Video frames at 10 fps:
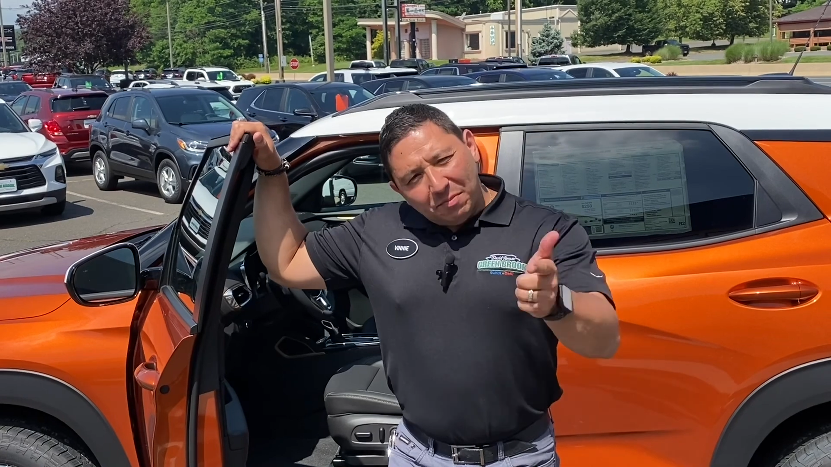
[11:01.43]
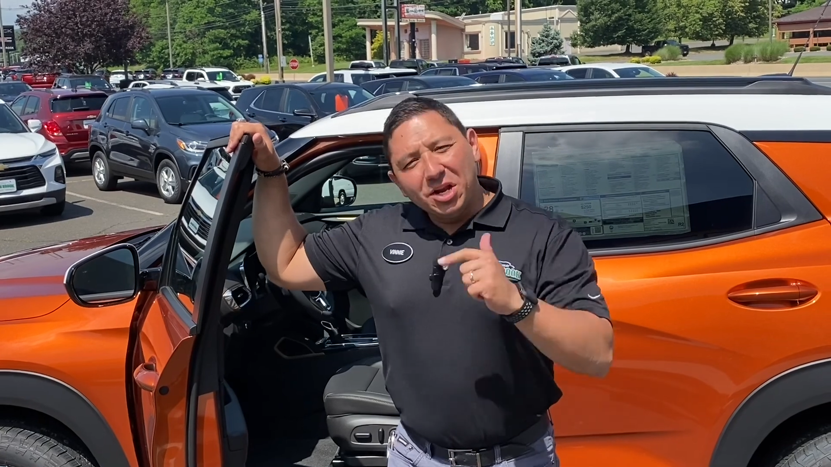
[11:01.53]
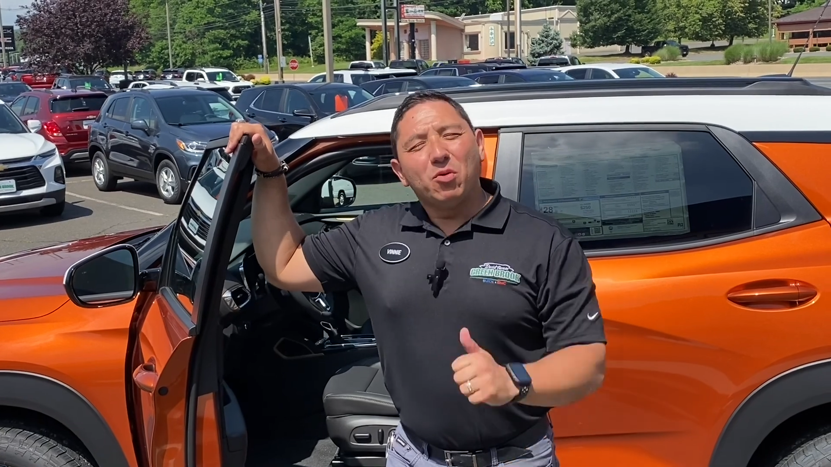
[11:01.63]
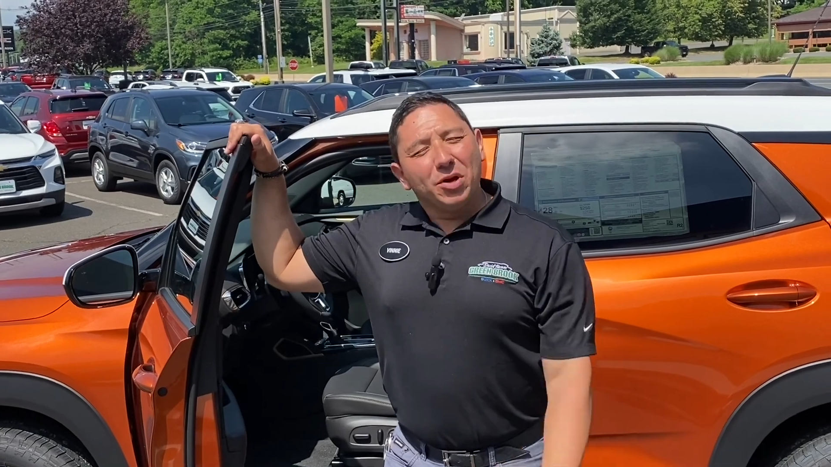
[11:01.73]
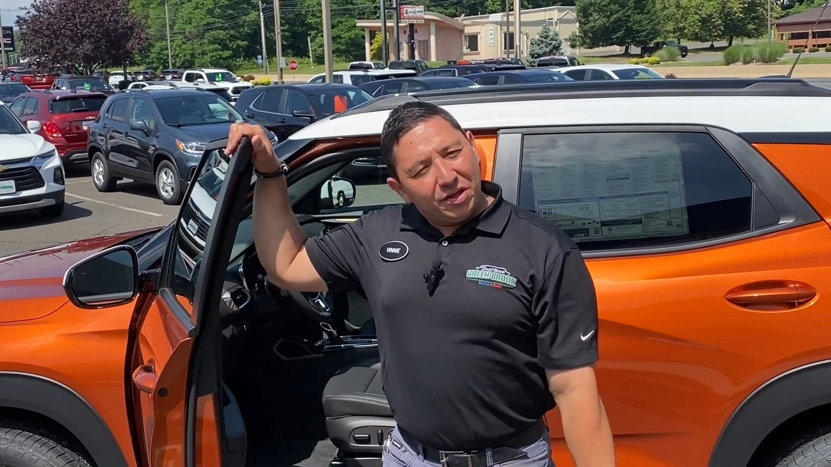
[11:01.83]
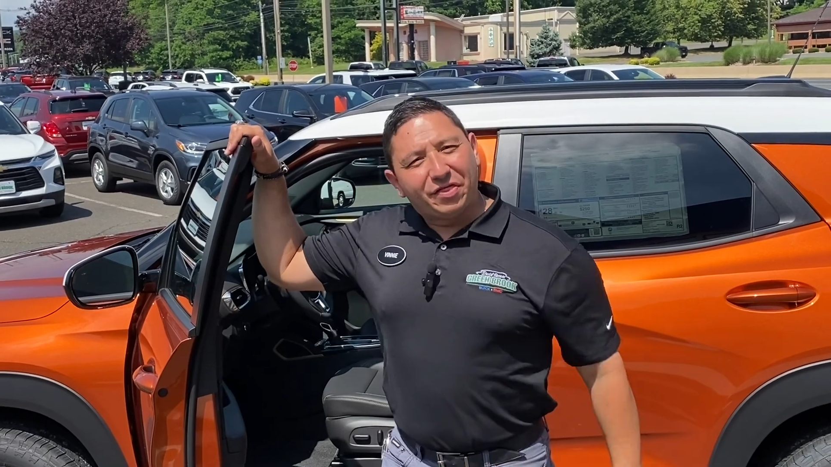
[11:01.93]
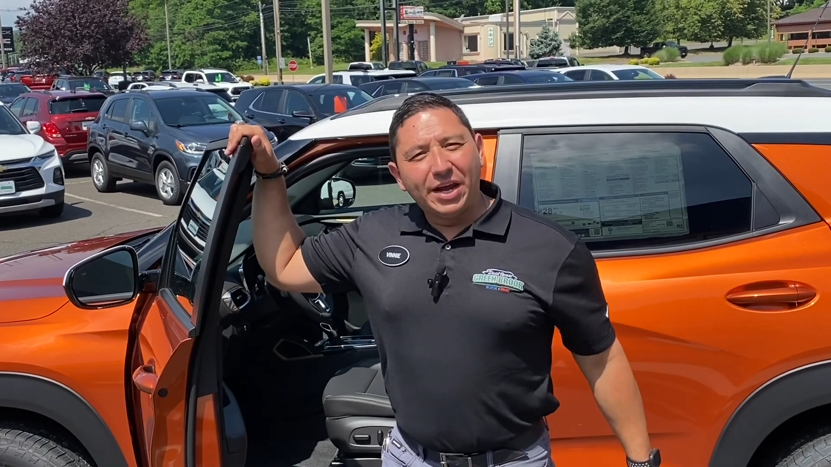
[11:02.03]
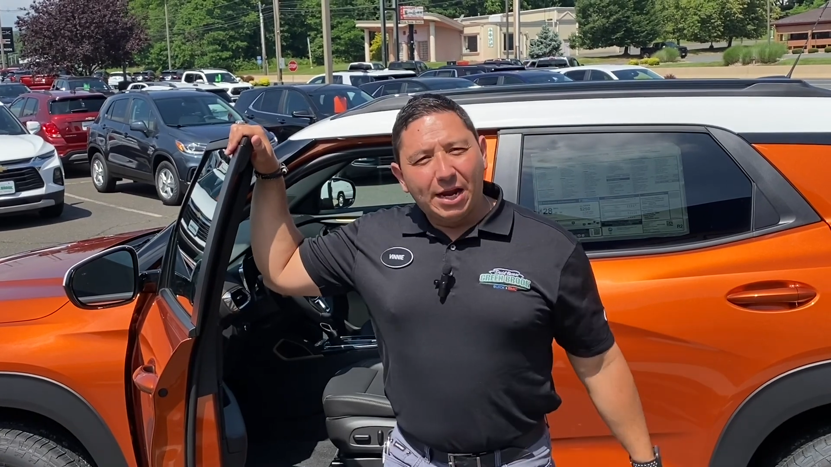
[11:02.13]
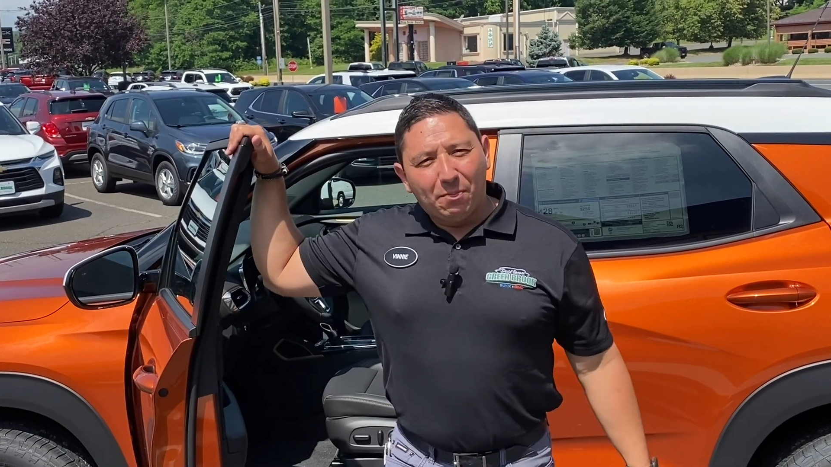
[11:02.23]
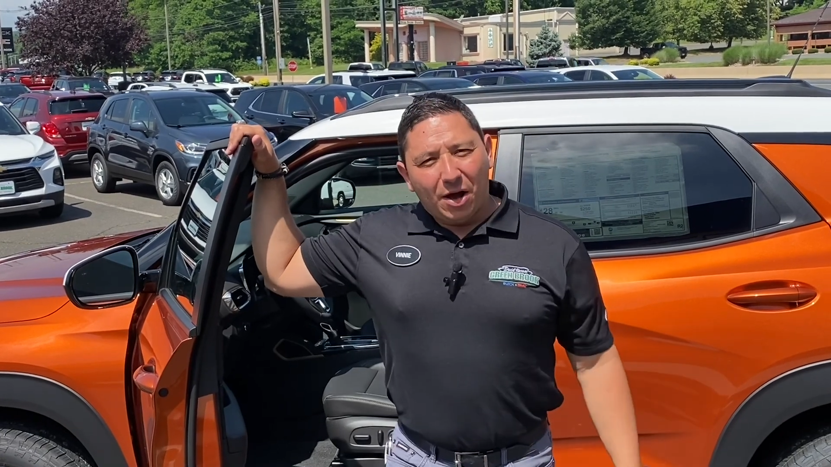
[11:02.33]
me know what you
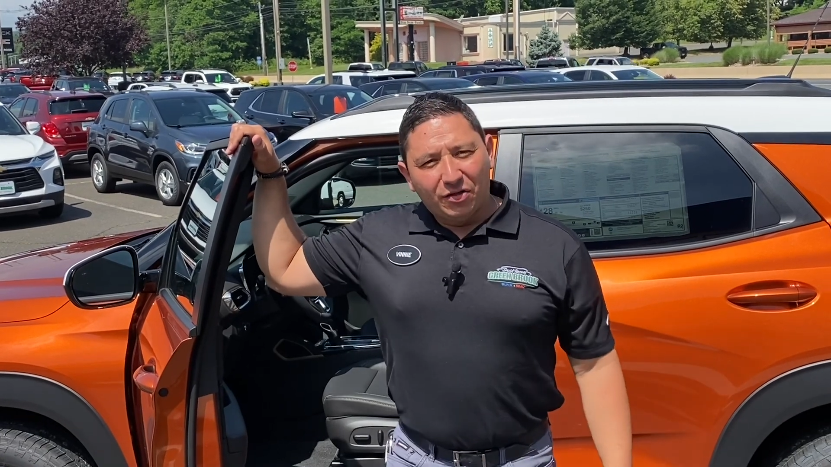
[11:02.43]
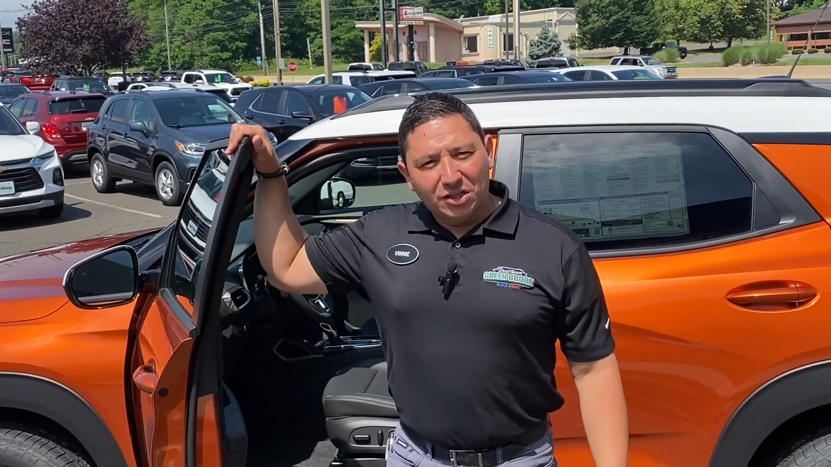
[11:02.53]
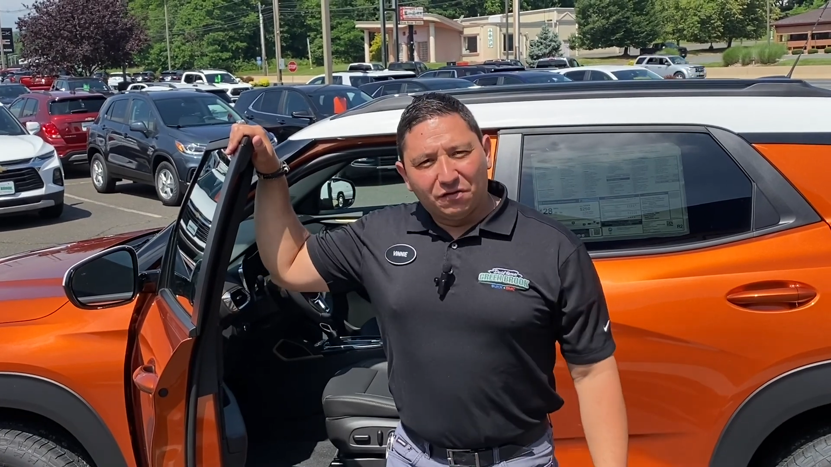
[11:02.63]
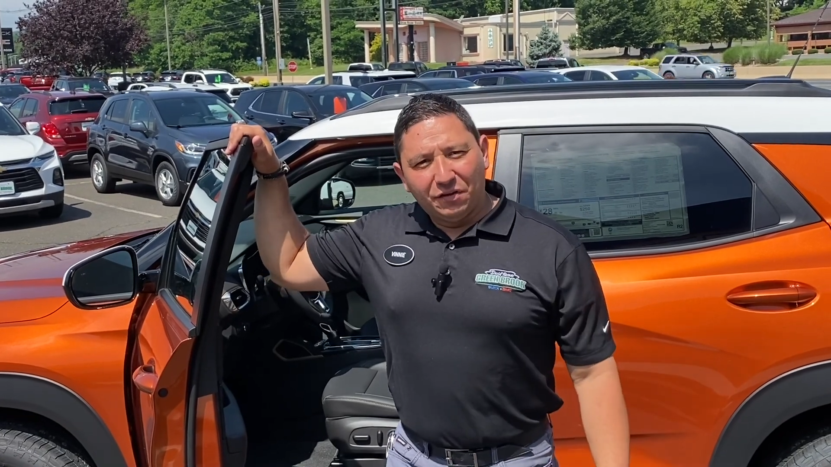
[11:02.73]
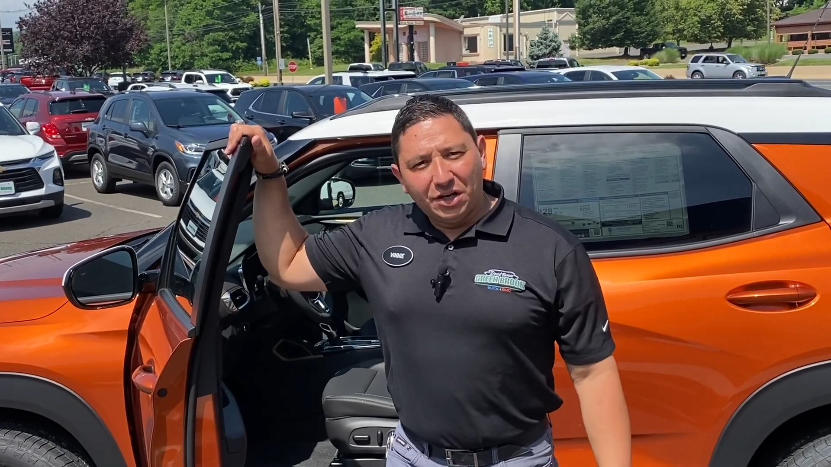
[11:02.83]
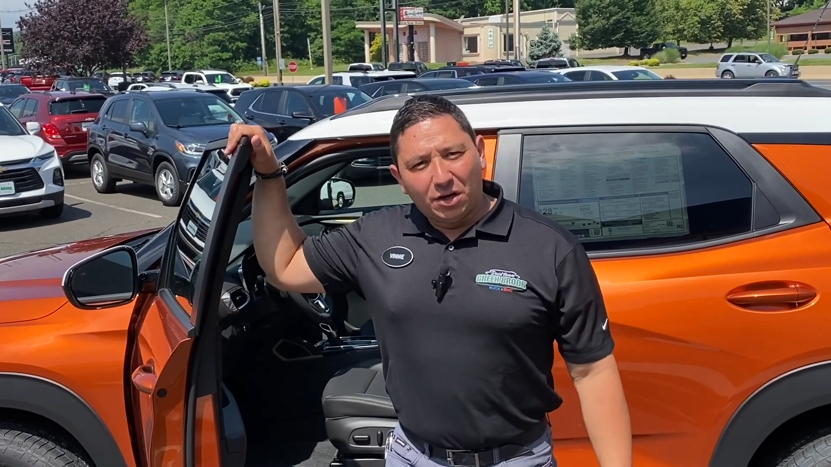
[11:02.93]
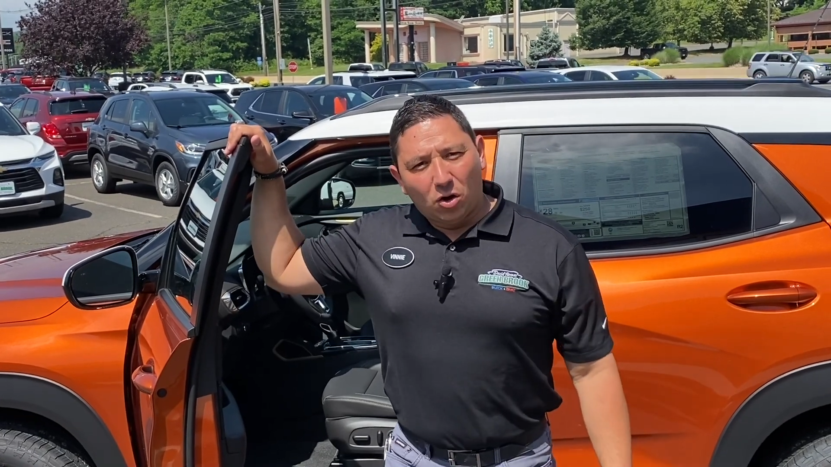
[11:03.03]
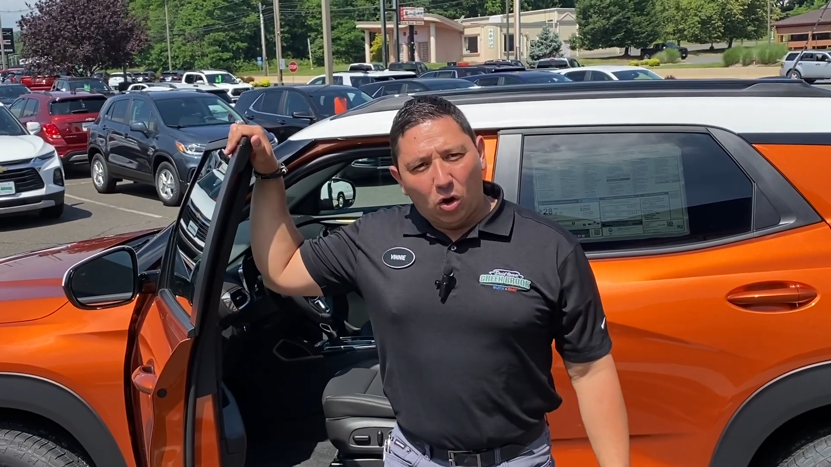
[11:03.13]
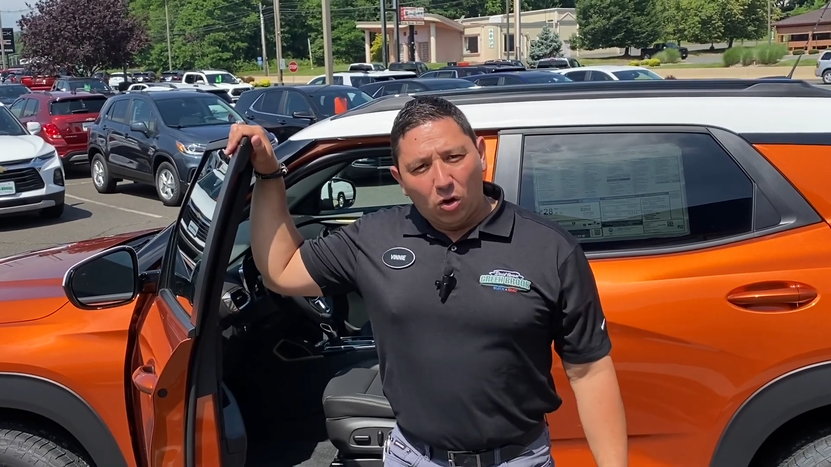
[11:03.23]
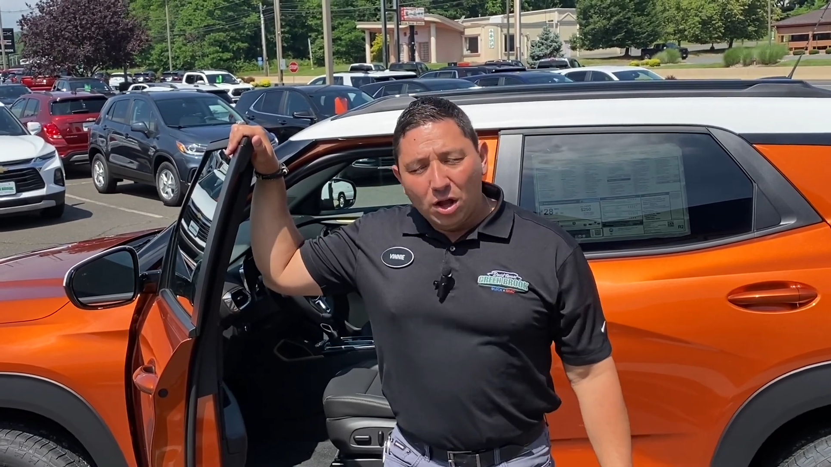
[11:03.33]
think about this
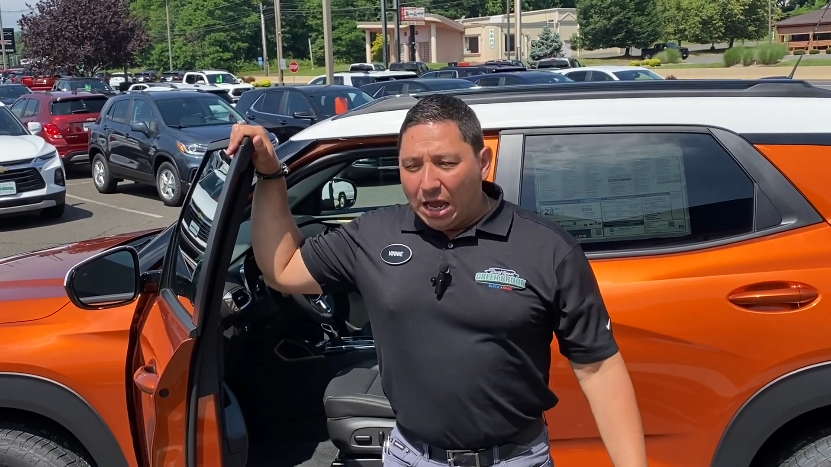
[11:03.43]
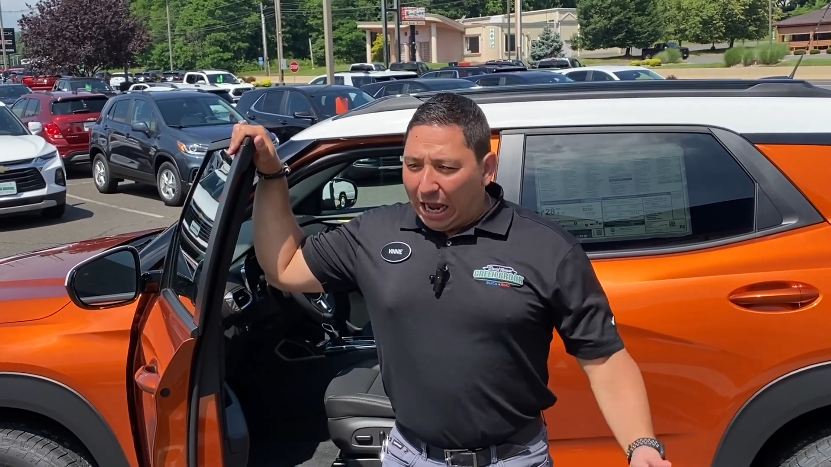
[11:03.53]
vehicle.